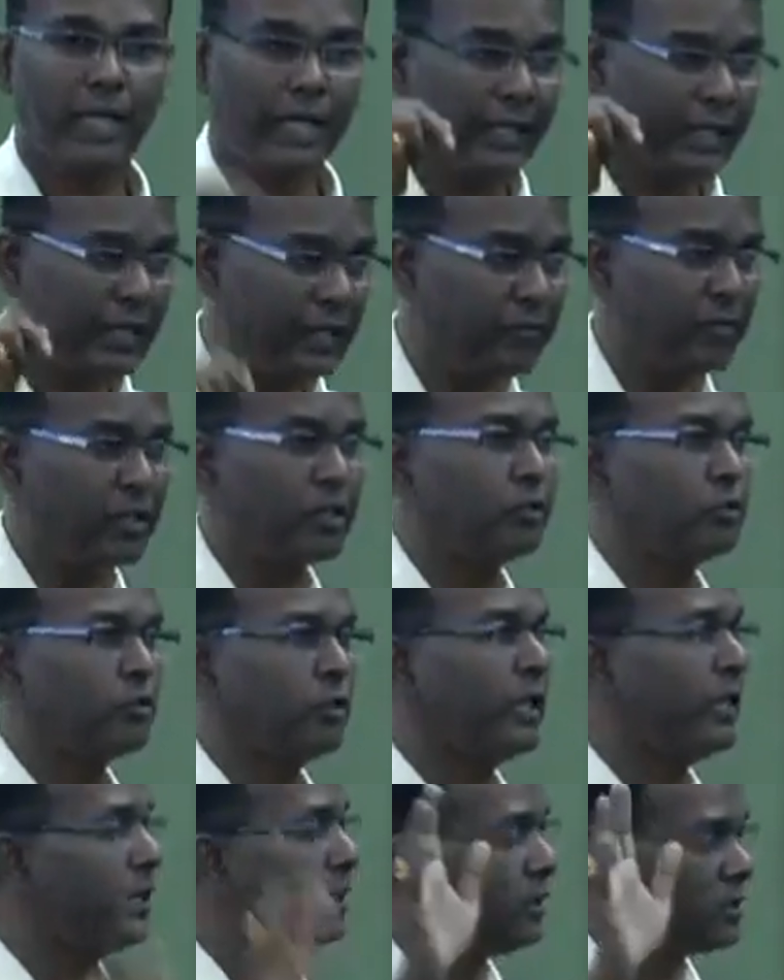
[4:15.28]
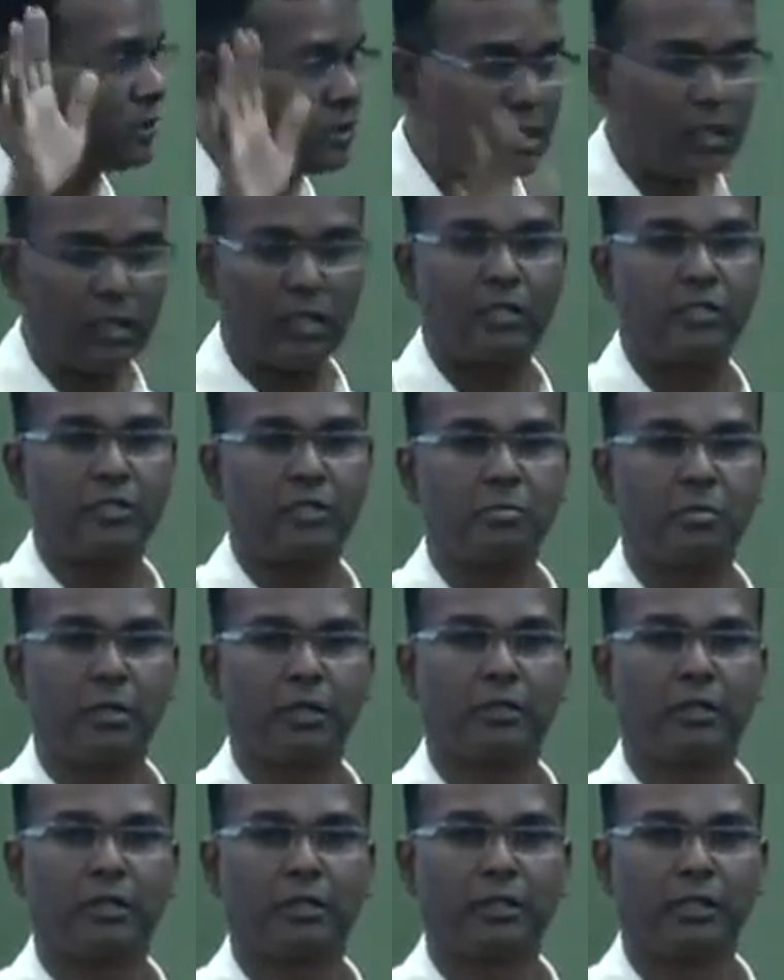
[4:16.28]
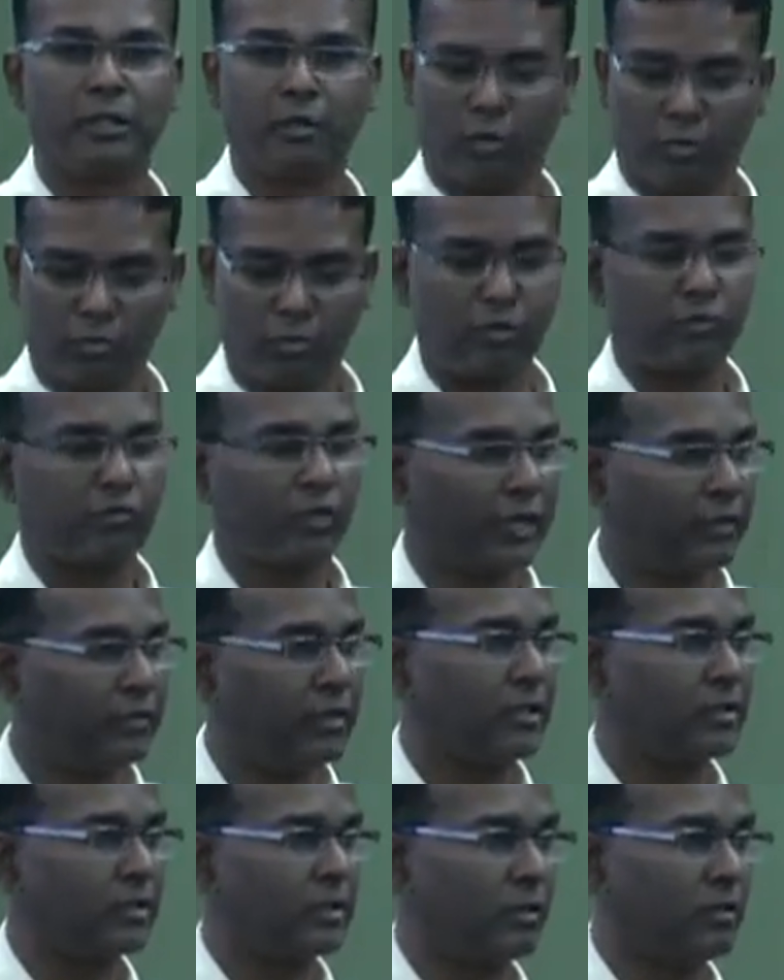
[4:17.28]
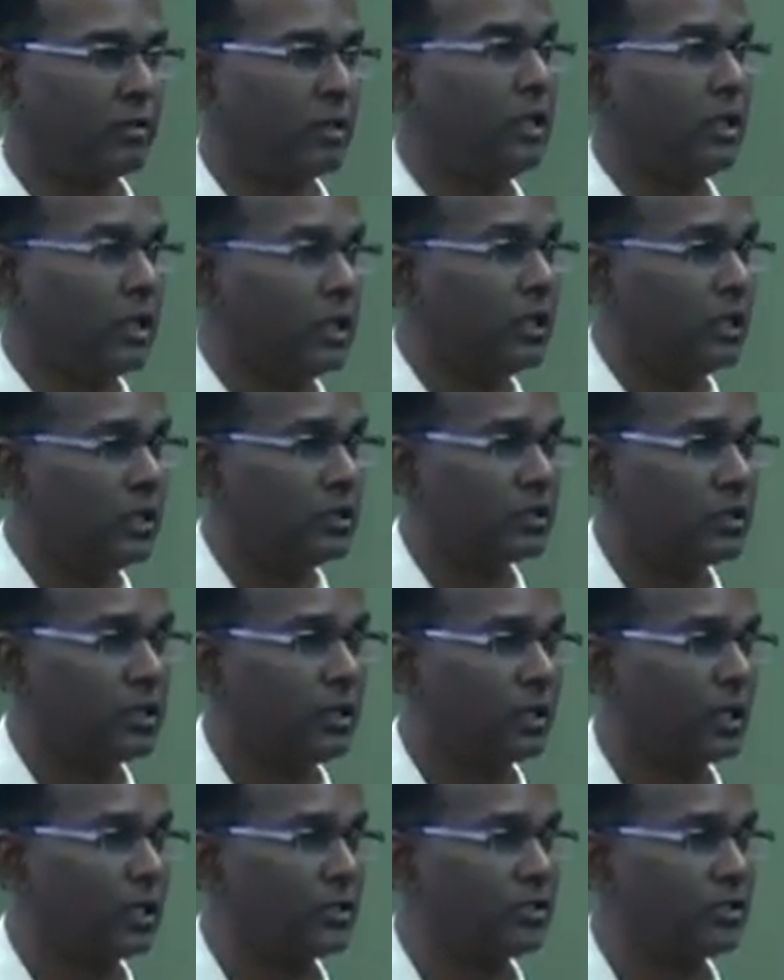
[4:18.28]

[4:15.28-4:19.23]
And even today he is still consuming the thing, almost 5 years now, he is still